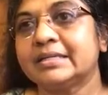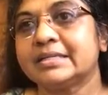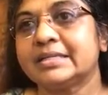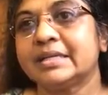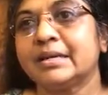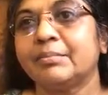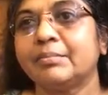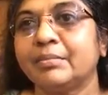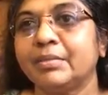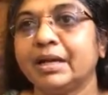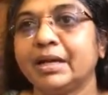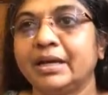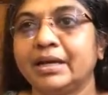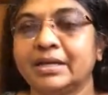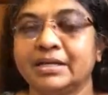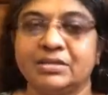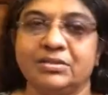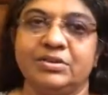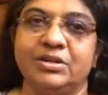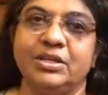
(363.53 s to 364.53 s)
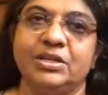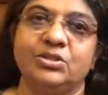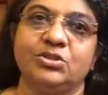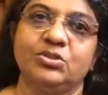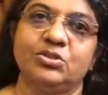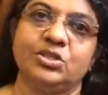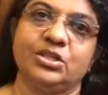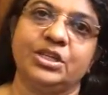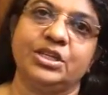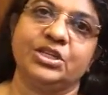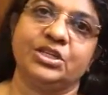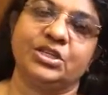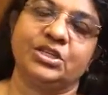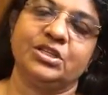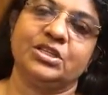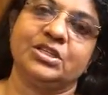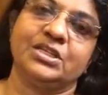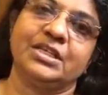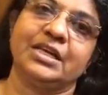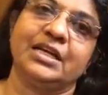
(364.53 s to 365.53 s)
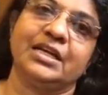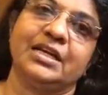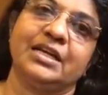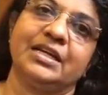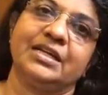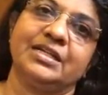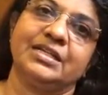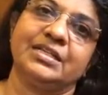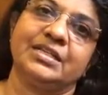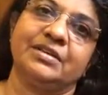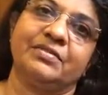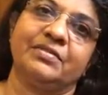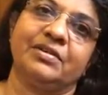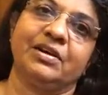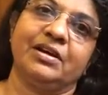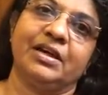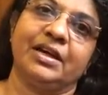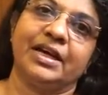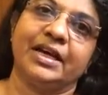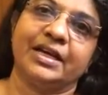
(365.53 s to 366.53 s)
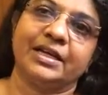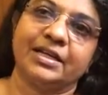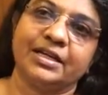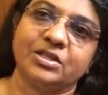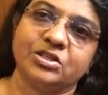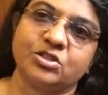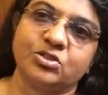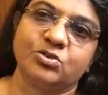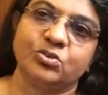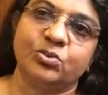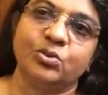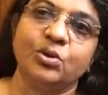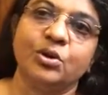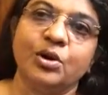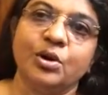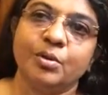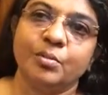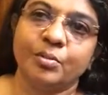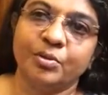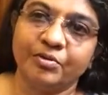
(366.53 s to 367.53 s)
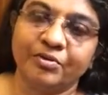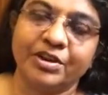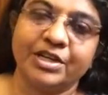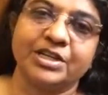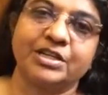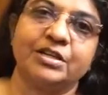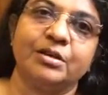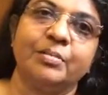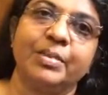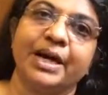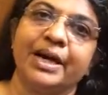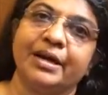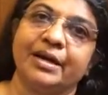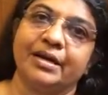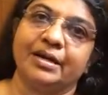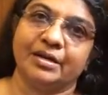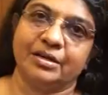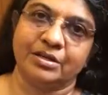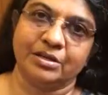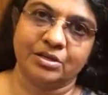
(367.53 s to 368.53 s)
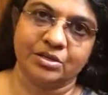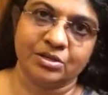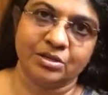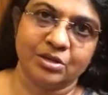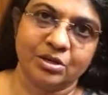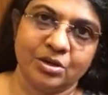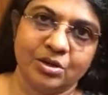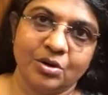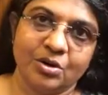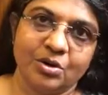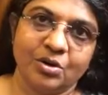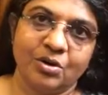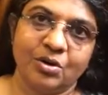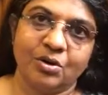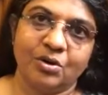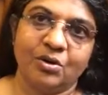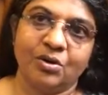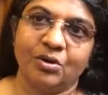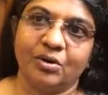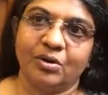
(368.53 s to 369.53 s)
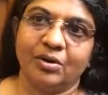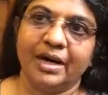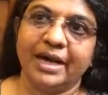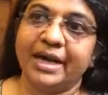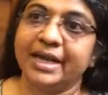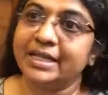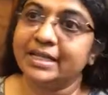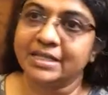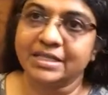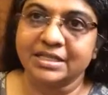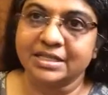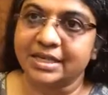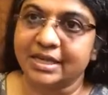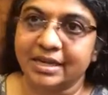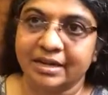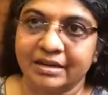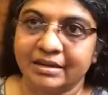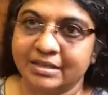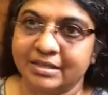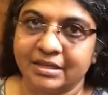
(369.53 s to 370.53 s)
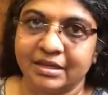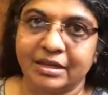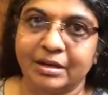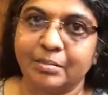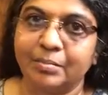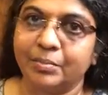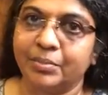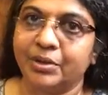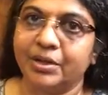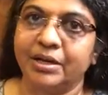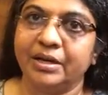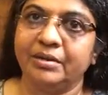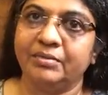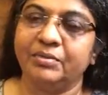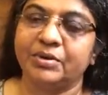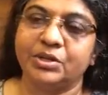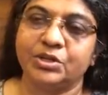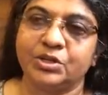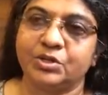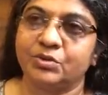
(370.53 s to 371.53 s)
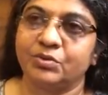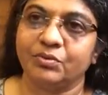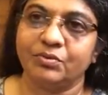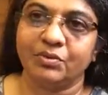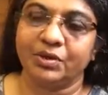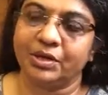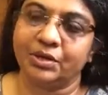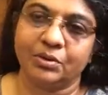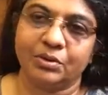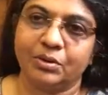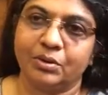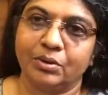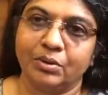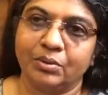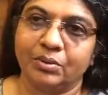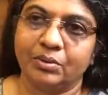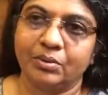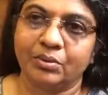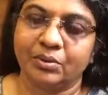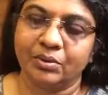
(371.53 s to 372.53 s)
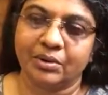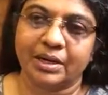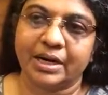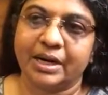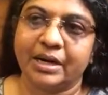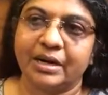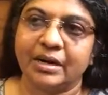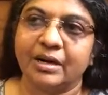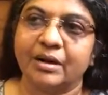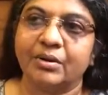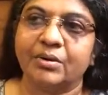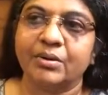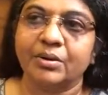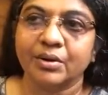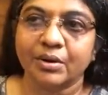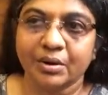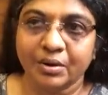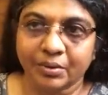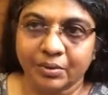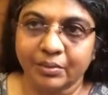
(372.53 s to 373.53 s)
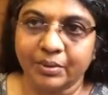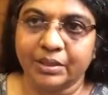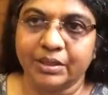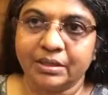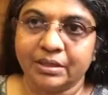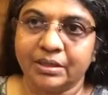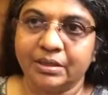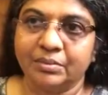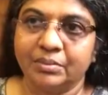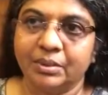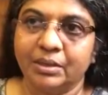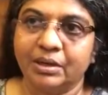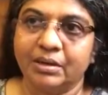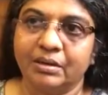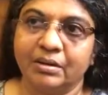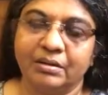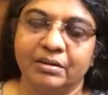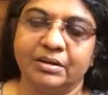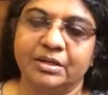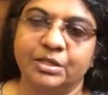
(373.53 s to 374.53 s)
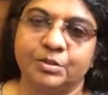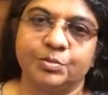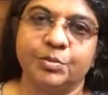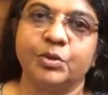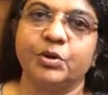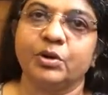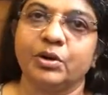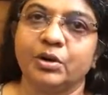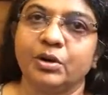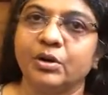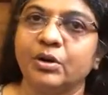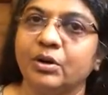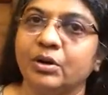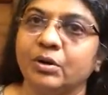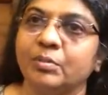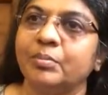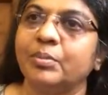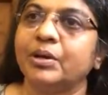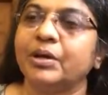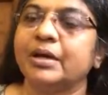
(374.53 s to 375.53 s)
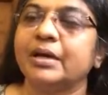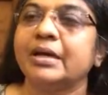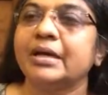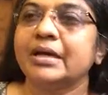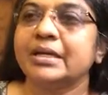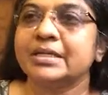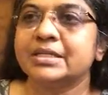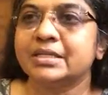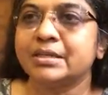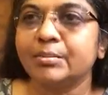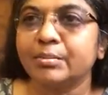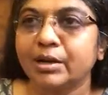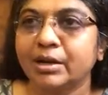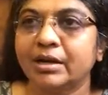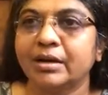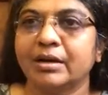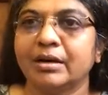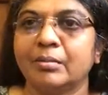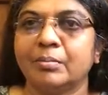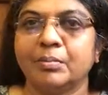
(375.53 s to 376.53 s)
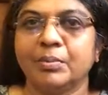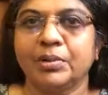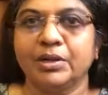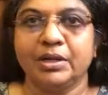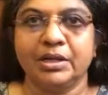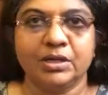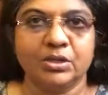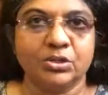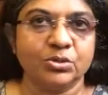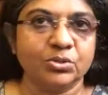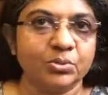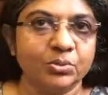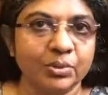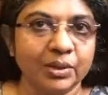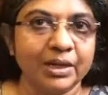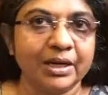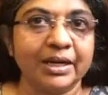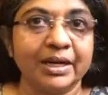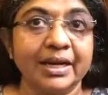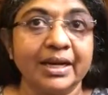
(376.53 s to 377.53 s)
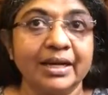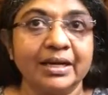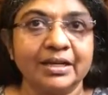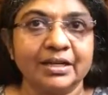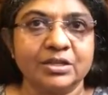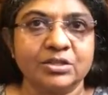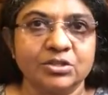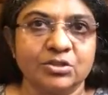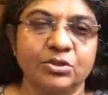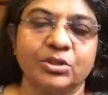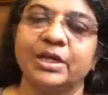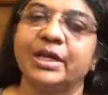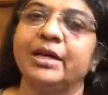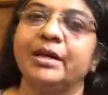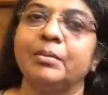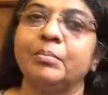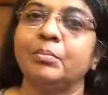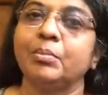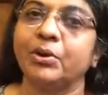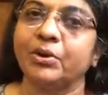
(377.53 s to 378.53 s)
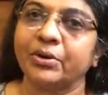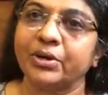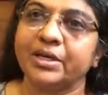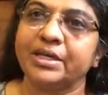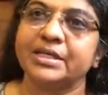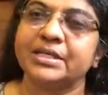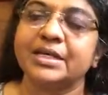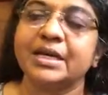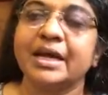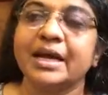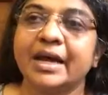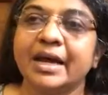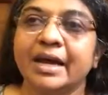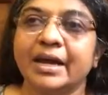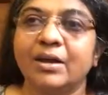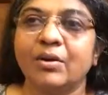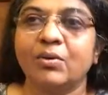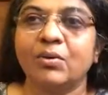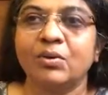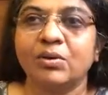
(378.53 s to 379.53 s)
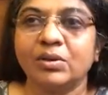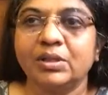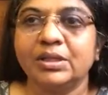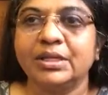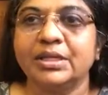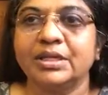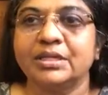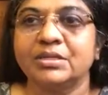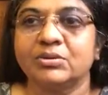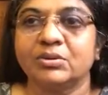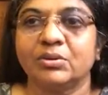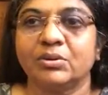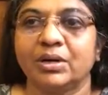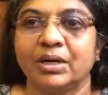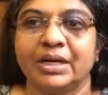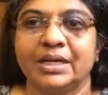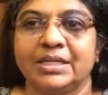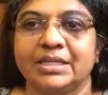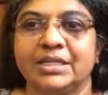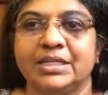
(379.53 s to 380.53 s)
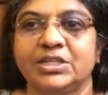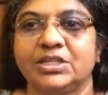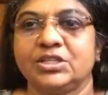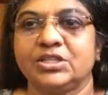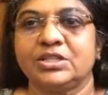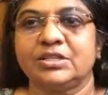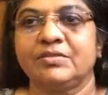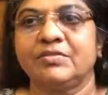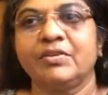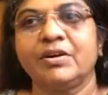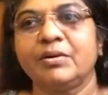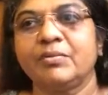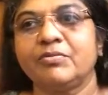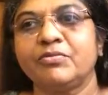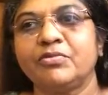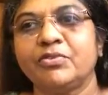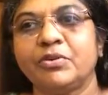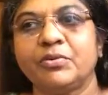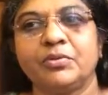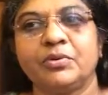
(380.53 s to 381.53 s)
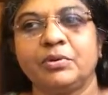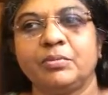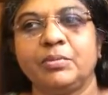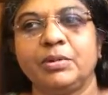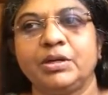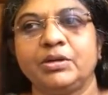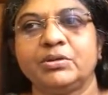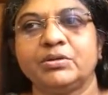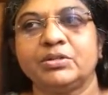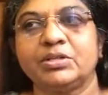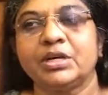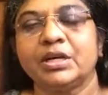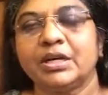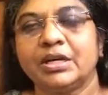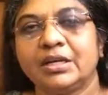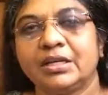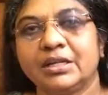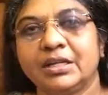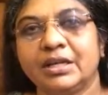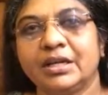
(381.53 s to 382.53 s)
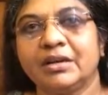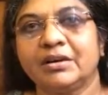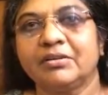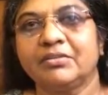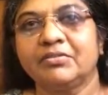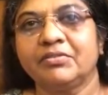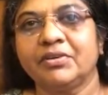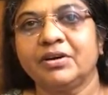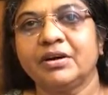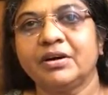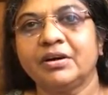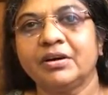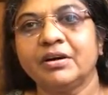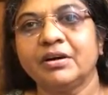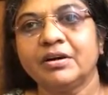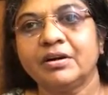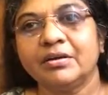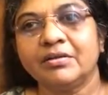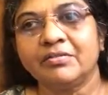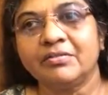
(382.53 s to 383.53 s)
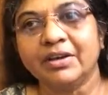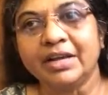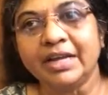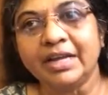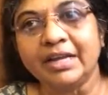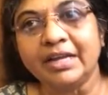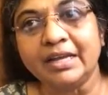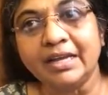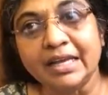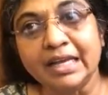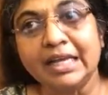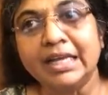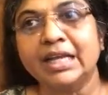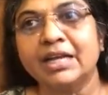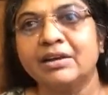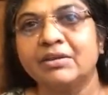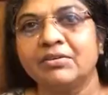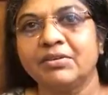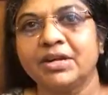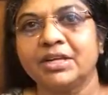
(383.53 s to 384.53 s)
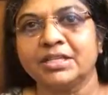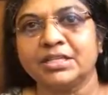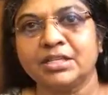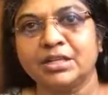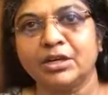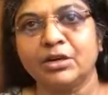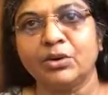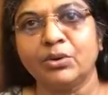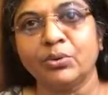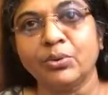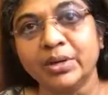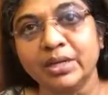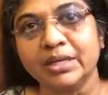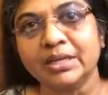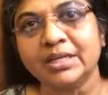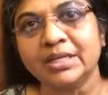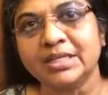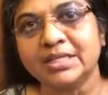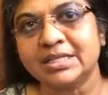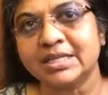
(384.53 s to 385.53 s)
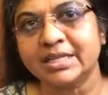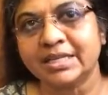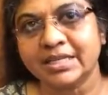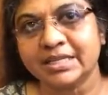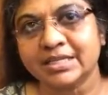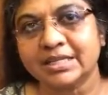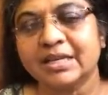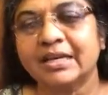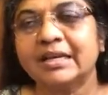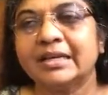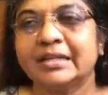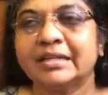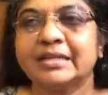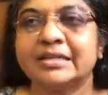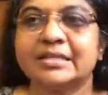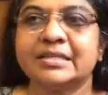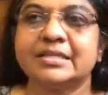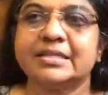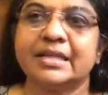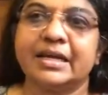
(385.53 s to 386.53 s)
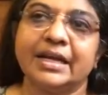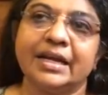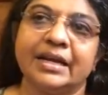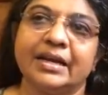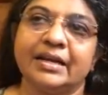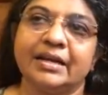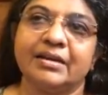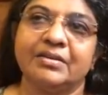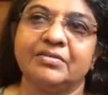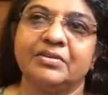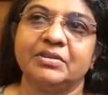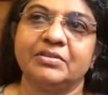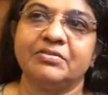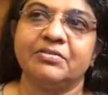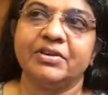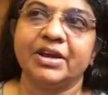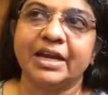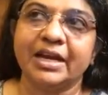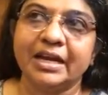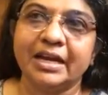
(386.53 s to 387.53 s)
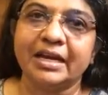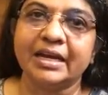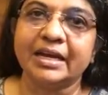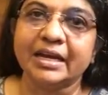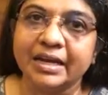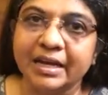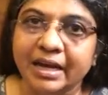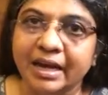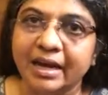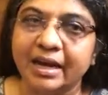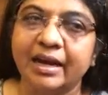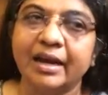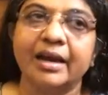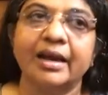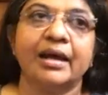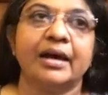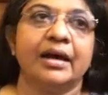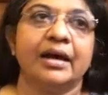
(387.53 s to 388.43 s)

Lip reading: some industry associations that, let's say, will connect us to professional bankers, or NCEL is a company which we don't know right now whether they will respond or not, but similar companies will connect us to their employees. And all these organizations have come forward because they have a very keen interest in knowing these links. This is an area with very little